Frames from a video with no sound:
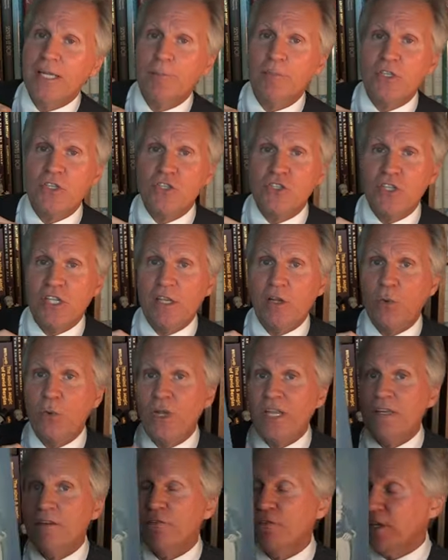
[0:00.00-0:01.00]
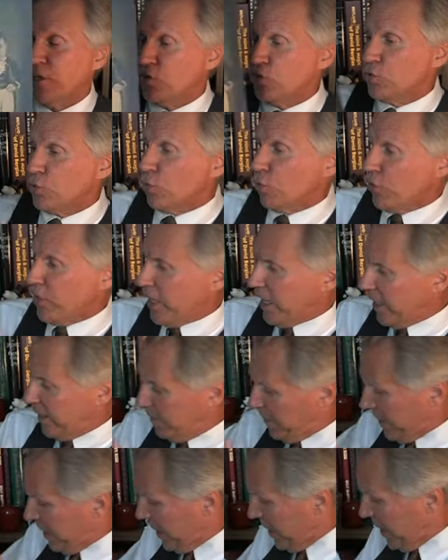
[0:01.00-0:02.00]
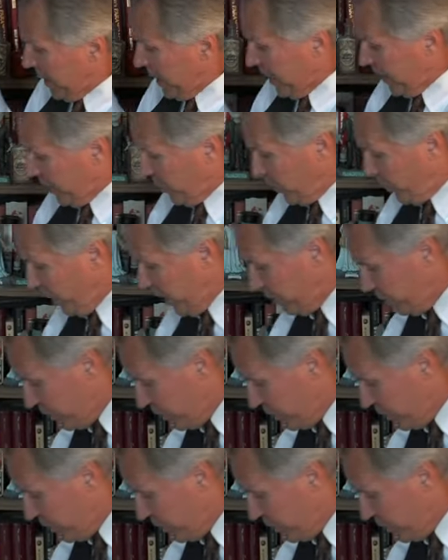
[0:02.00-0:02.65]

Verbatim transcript: him to see Queen Victoria, and Queen